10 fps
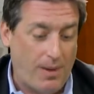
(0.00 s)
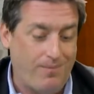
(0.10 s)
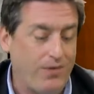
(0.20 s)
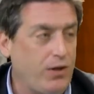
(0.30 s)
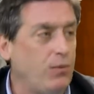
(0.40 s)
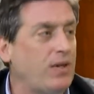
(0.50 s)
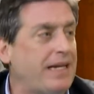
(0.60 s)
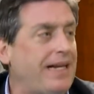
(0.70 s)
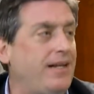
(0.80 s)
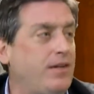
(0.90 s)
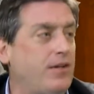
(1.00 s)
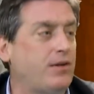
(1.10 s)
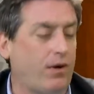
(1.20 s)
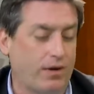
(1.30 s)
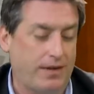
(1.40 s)
you really need to
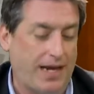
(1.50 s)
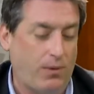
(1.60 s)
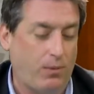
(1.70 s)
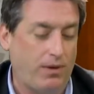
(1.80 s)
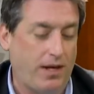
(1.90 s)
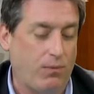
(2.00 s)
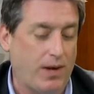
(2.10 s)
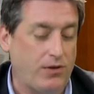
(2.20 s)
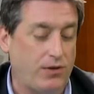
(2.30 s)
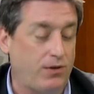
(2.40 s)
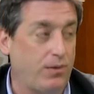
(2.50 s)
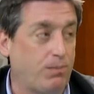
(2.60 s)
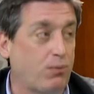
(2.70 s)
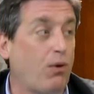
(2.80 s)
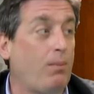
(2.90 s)
discard that with a registered
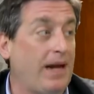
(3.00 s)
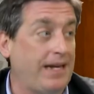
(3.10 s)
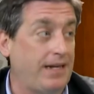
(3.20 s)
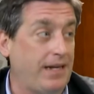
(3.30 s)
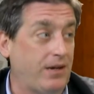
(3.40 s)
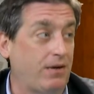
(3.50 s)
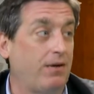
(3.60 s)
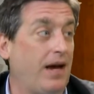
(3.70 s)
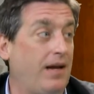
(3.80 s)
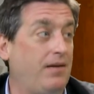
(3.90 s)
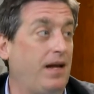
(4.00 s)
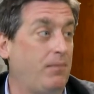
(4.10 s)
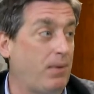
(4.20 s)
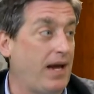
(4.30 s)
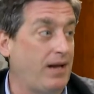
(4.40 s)
propane dealer and
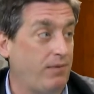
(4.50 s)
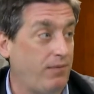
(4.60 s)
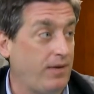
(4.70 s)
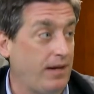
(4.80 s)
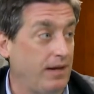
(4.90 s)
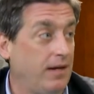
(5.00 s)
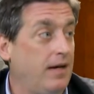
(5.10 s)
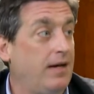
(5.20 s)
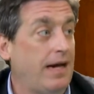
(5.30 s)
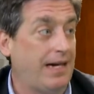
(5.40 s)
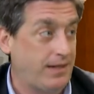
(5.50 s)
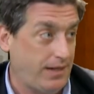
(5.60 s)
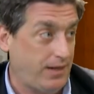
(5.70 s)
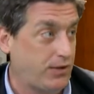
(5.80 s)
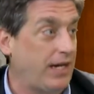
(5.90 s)
pay a fee. And to the
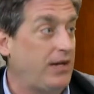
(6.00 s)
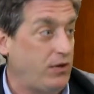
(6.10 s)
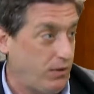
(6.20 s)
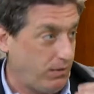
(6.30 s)
extent you're